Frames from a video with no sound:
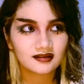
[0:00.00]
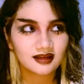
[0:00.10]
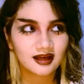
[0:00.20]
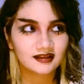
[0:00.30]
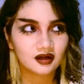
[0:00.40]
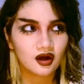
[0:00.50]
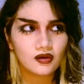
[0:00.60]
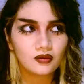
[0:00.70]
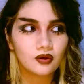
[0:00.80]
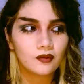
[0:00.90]
that,
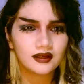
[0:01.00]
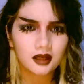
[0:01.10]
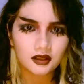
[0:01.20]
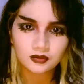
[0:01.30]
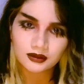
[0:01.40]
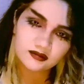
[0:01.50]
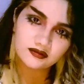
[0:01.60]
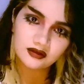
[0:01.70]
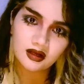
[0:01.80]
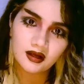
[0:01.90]
oh my gosh, what
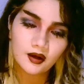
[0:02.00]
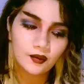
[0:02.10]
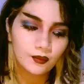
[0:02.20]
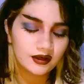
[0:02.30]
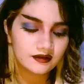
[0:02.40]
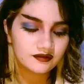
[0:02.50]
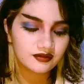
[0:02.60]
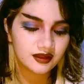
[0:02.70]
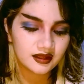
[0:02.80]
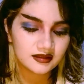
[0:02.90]
if
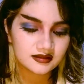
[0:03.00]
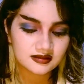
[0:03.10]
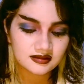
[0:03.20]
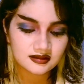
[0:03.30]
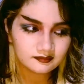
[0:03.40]
these